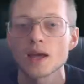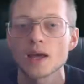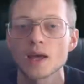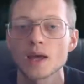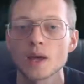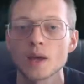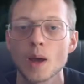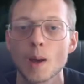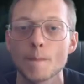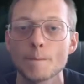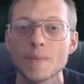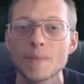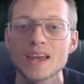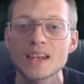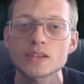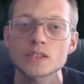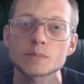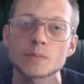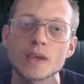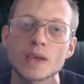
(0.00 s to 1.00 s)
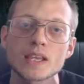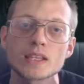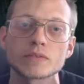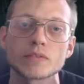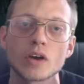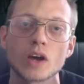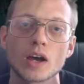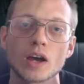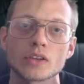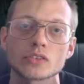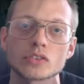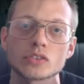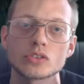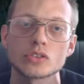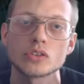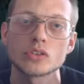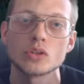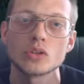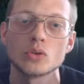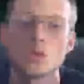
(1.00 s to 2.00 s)
a better space for us
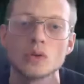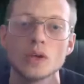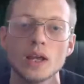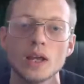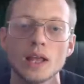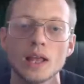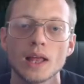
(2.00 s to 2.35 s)
to